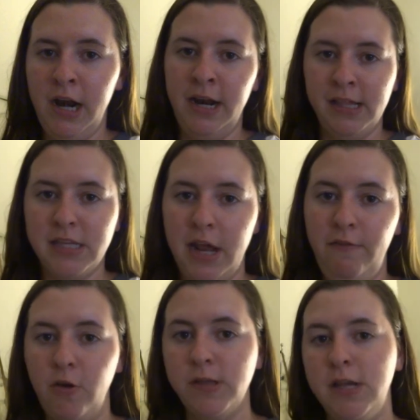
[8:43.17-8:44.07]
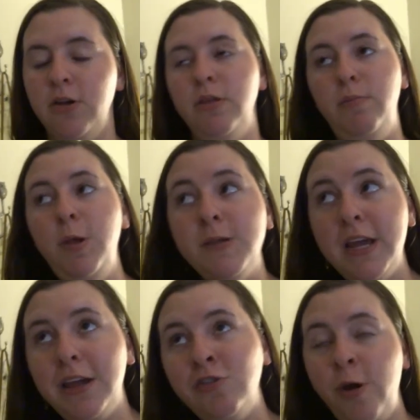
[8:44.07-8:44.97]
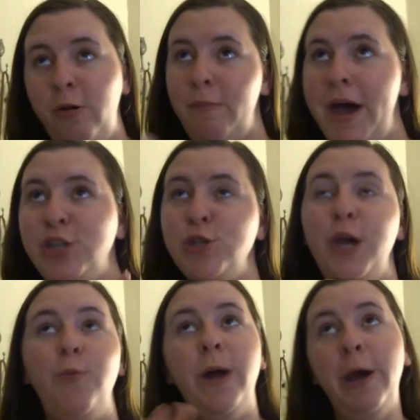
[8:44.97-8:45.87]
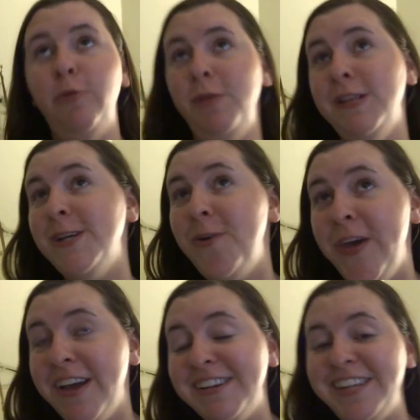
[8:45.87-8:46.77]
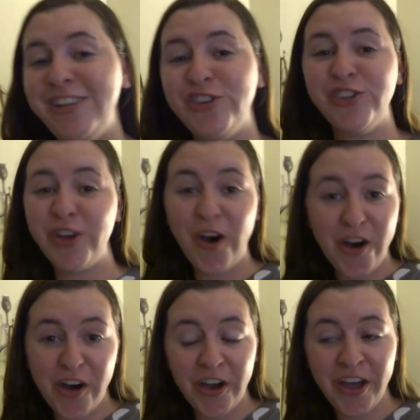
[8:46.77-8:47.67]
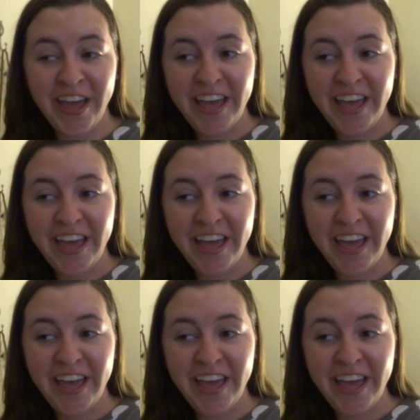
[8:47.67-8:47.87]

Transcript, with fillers: and instead focusing on the music and trying to imagine like what I would be doing to each song.